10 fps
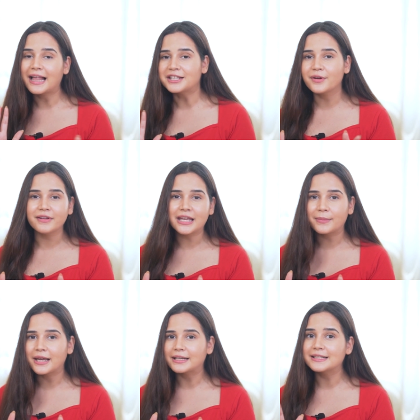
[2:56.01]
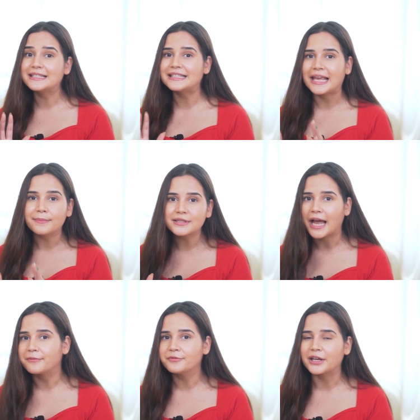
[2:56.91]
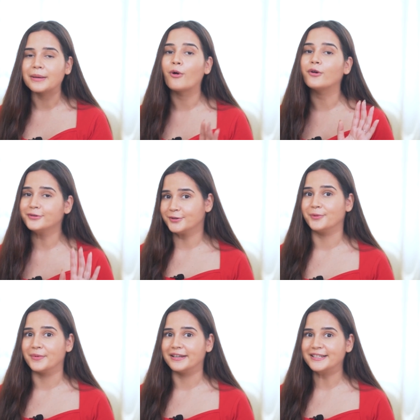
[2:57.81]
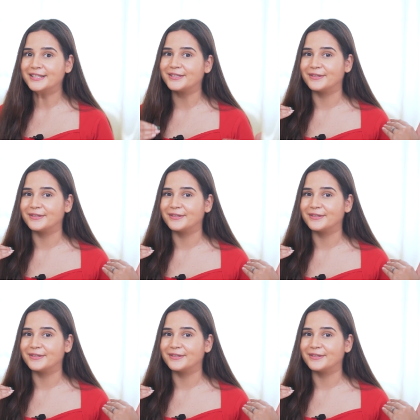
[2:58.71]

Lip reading: That's why we're keeping it the same time frame of 2 minutes.